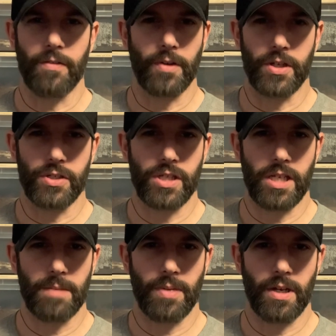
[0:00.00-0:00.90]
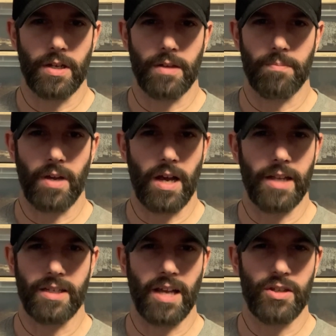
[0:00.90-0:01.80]
very cheap.
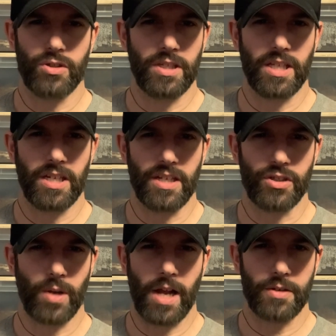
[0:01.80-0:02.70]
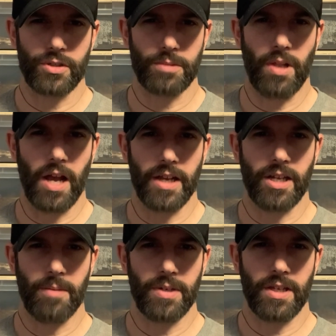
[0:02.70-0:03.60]
I usually get it at Tractor Supply
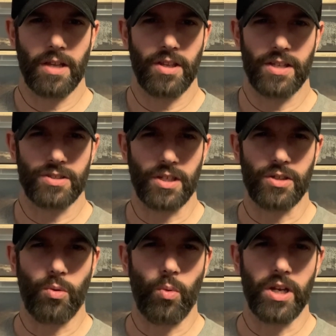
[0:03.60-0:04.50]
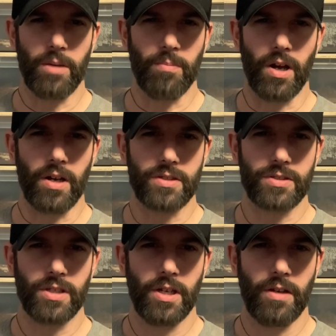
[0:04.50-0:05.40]
Company. I think it's like
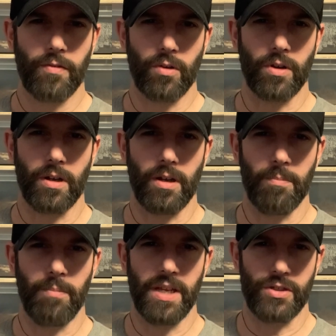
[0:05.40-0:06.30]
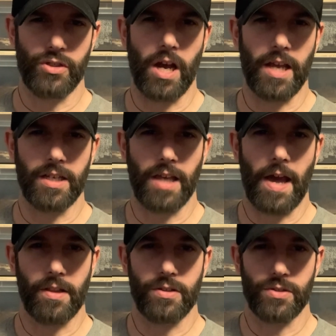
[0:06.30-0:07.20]
$20 for a big giant
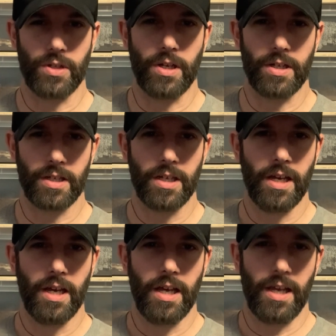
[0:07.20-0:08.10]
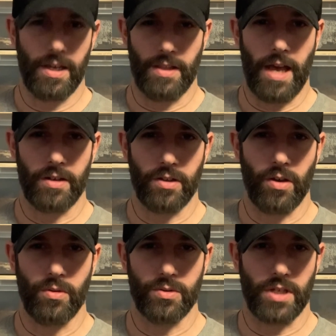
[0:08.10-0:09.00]
gallon jug, and that
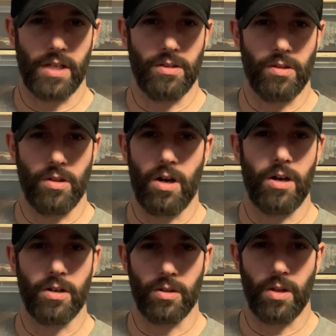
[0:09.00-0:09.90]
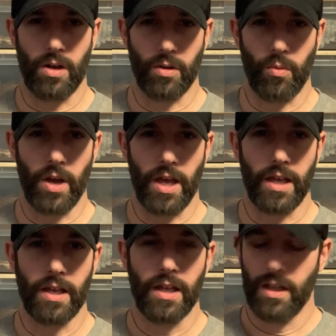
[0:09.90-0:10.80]
goes a long, long
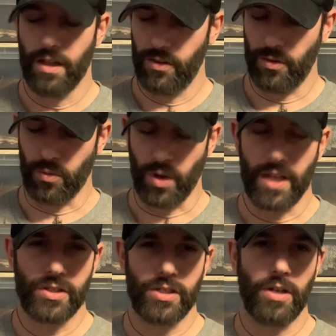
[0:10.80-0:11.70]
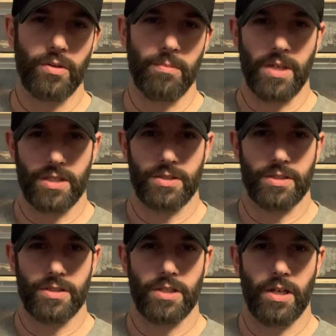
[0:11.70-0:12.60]
way. The ratio to mix
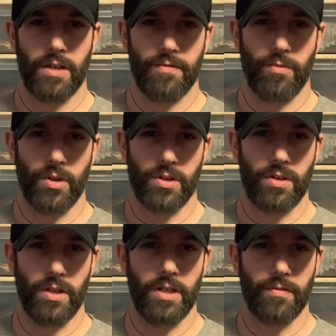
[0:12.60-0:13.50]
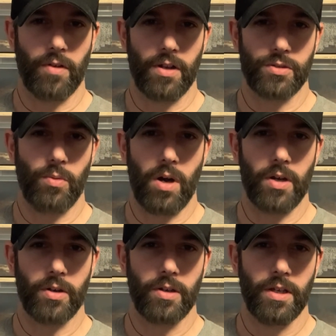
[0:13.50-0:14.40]
this stuff with clean, fresh
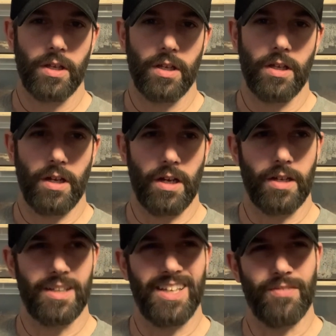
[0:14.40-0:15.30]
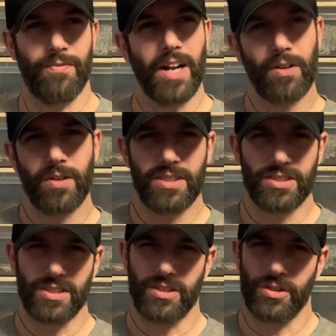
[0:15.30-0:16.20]
water, it
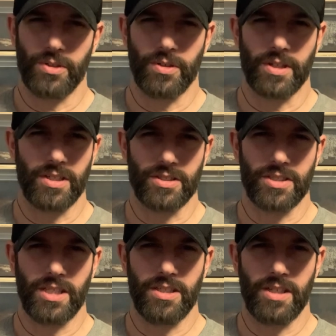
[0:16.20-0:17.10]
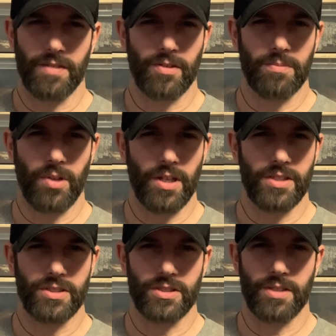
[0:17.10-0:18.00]
varies. You're going to see different
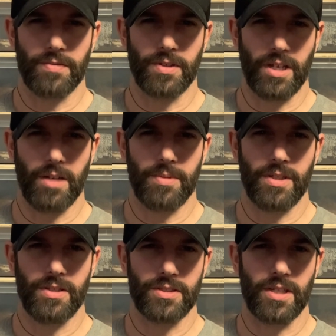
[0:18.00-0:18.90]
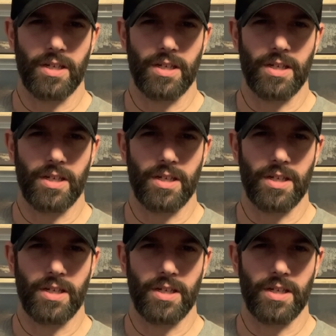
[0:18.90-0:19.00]
places, different companies